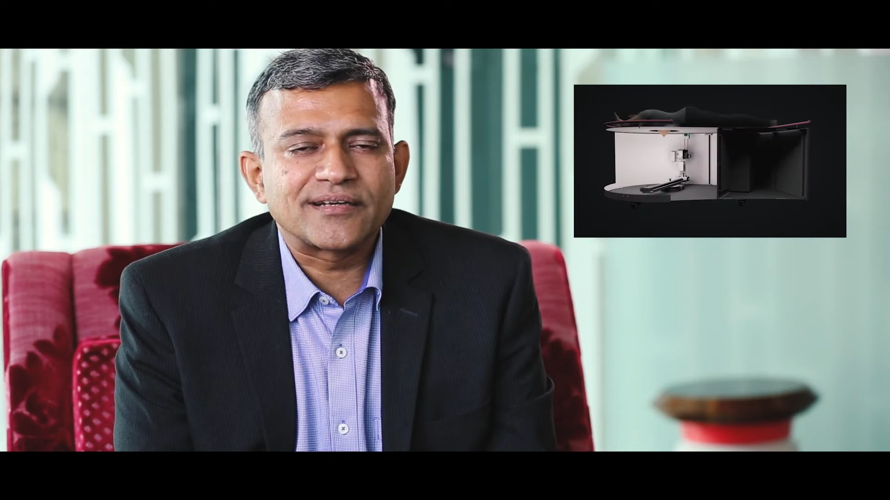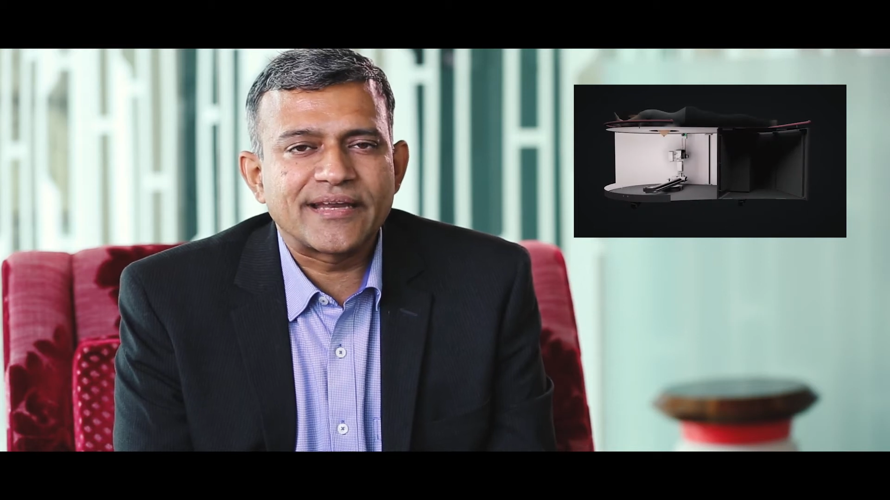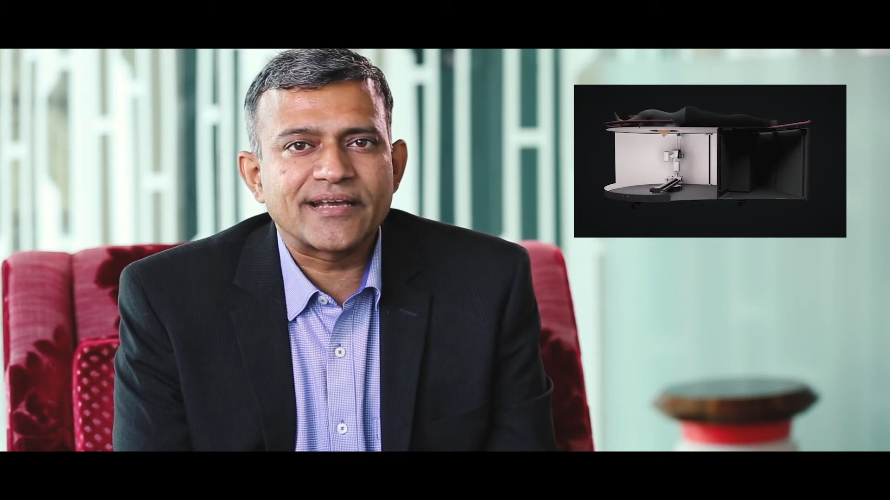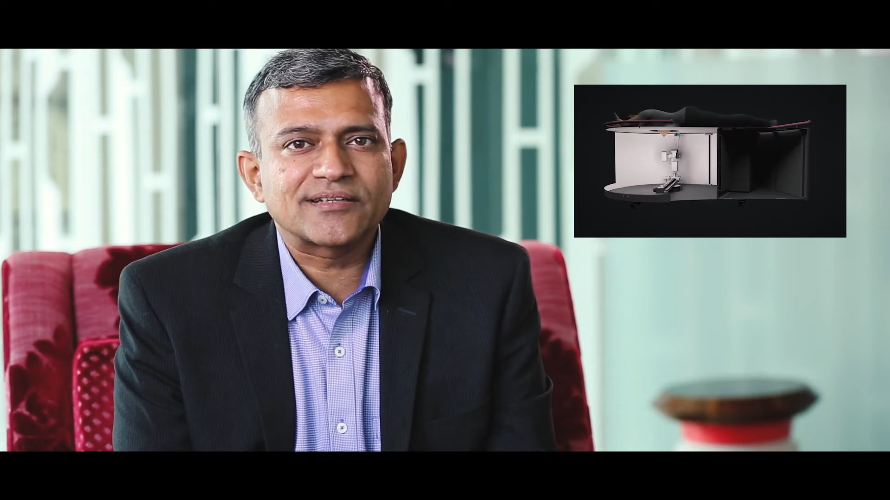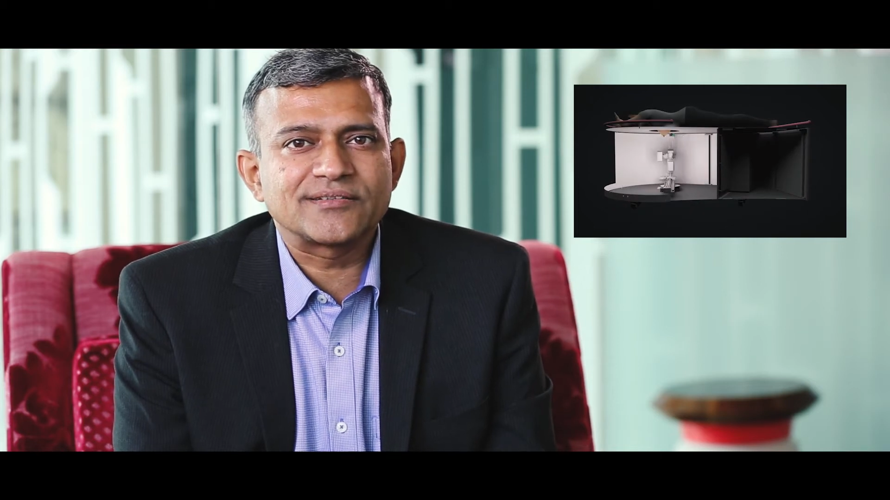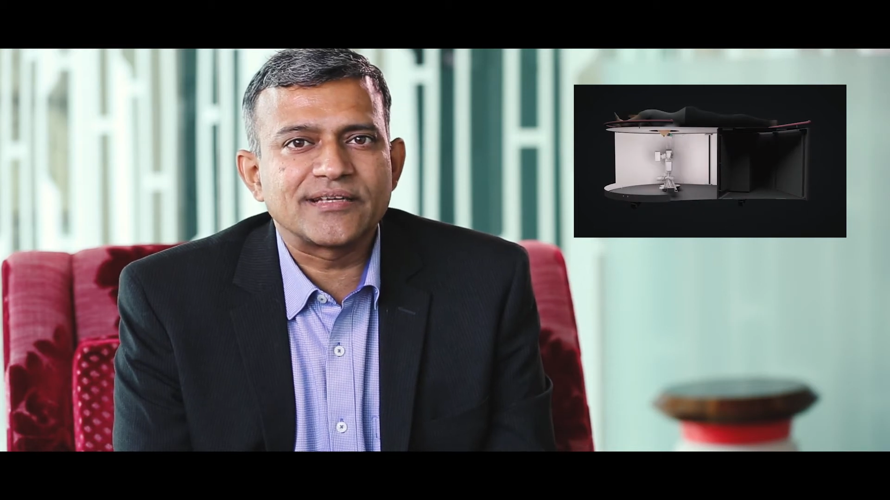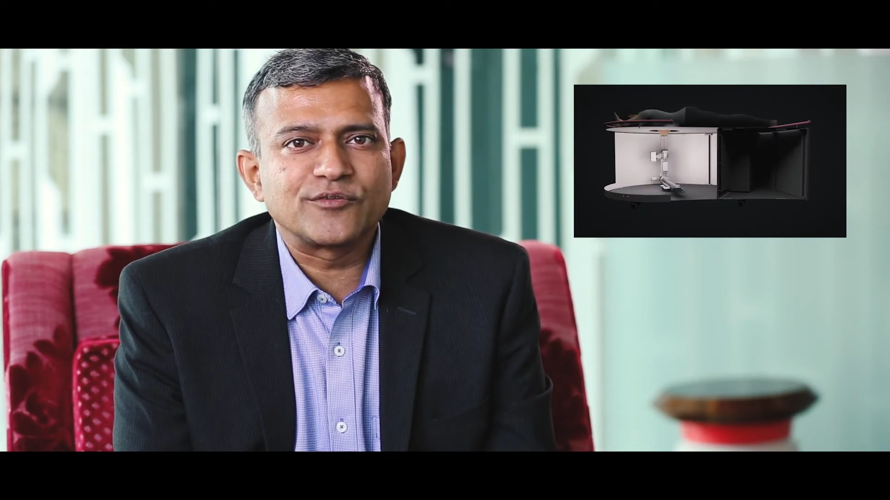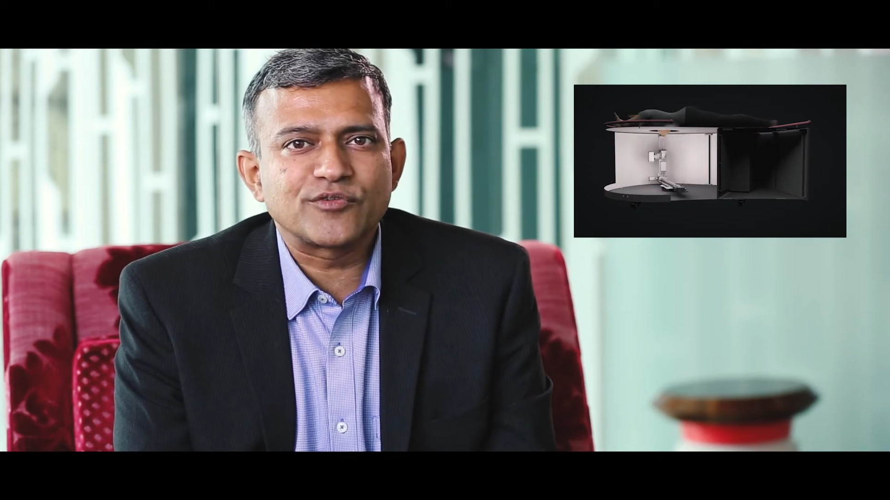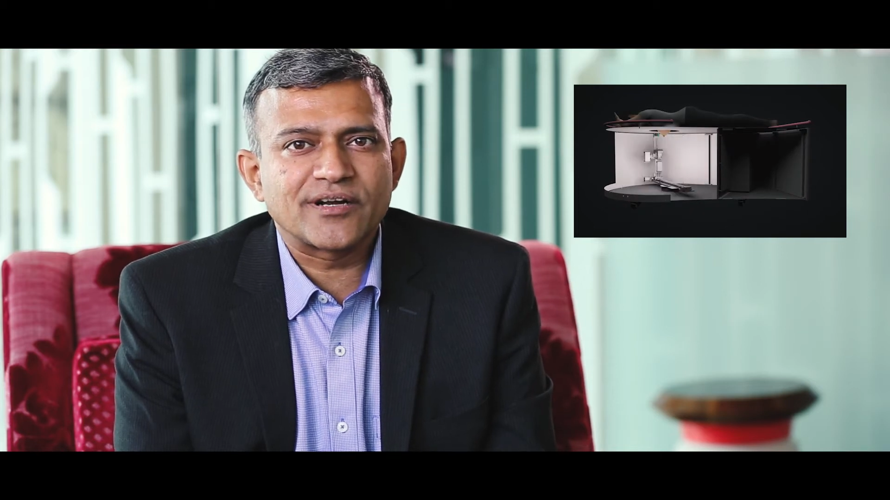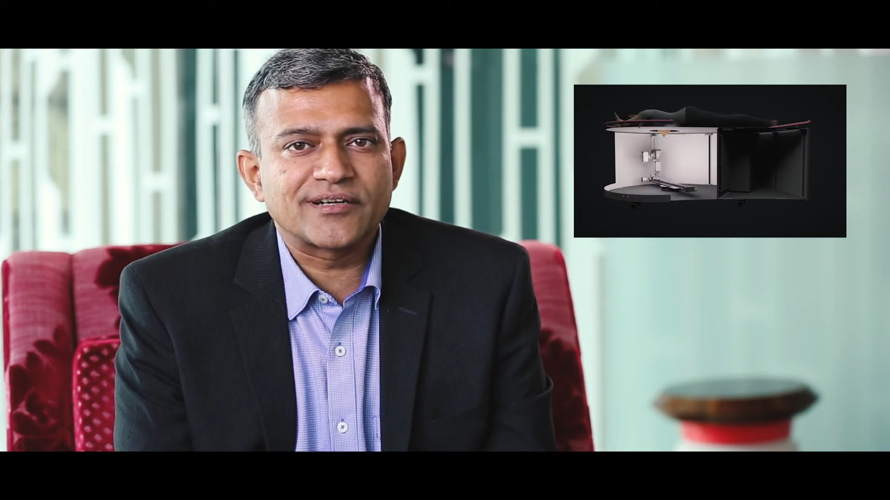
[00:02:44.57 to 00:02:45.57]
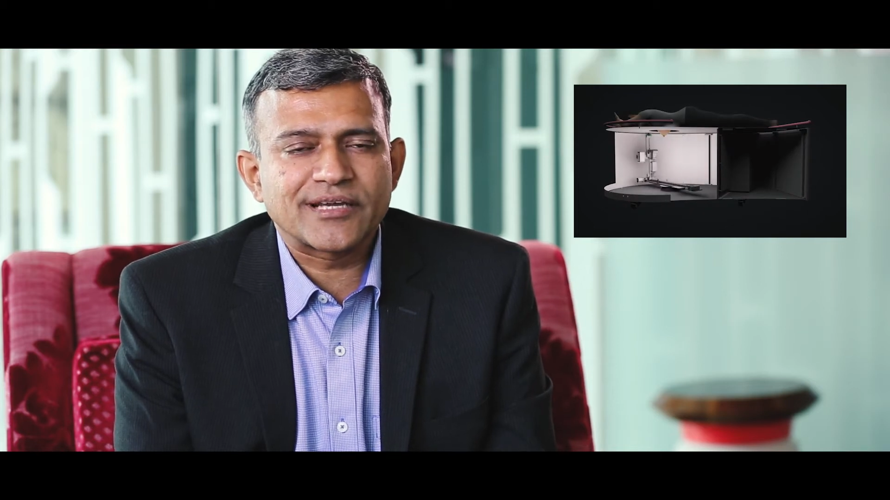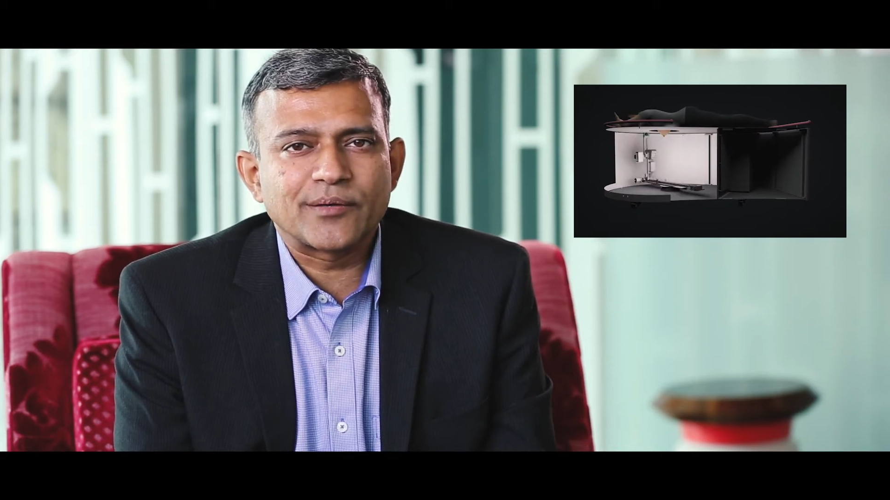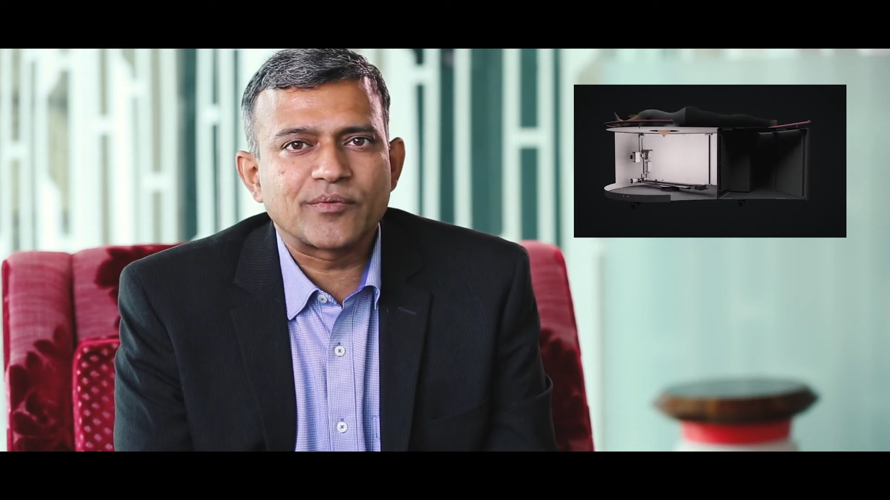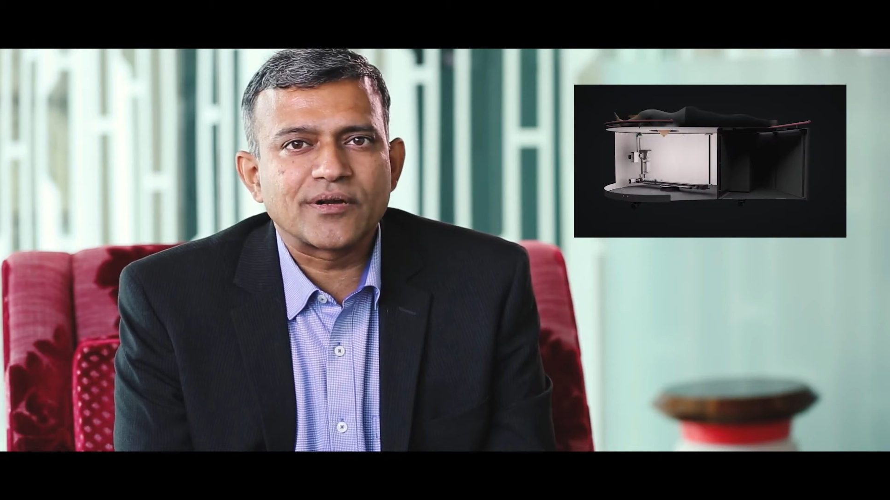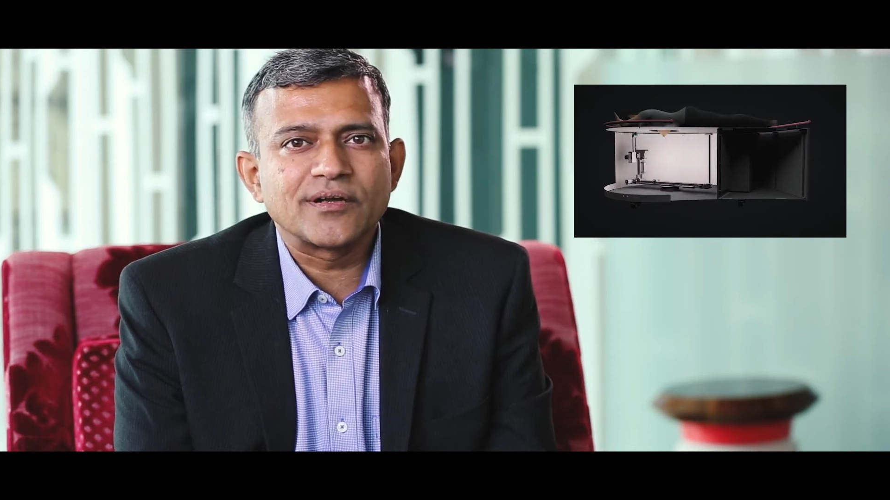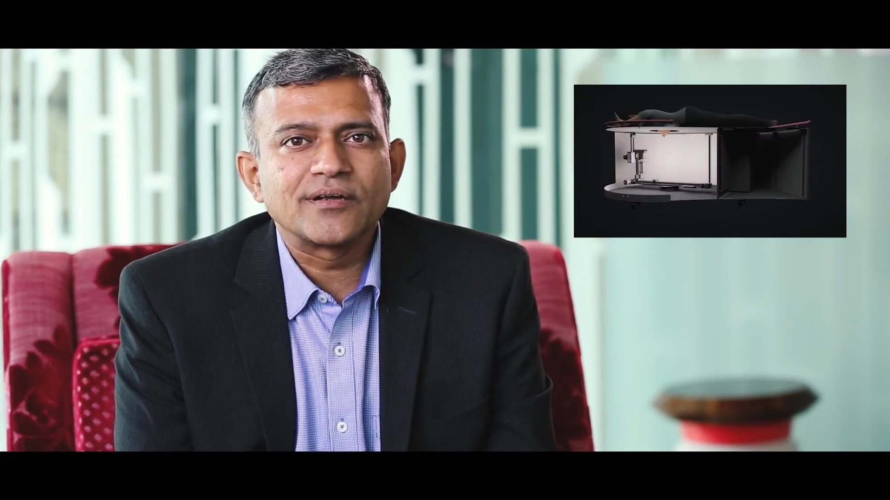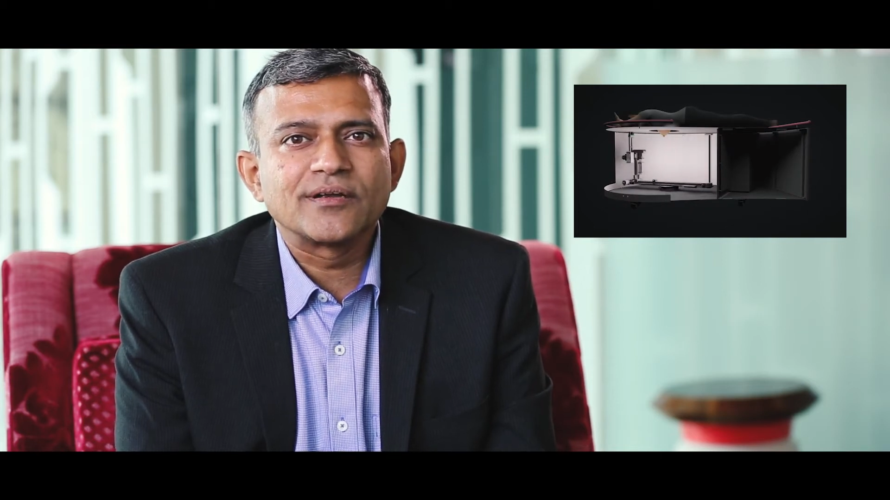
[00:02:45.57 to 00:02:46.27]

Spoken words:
takes the infrared camera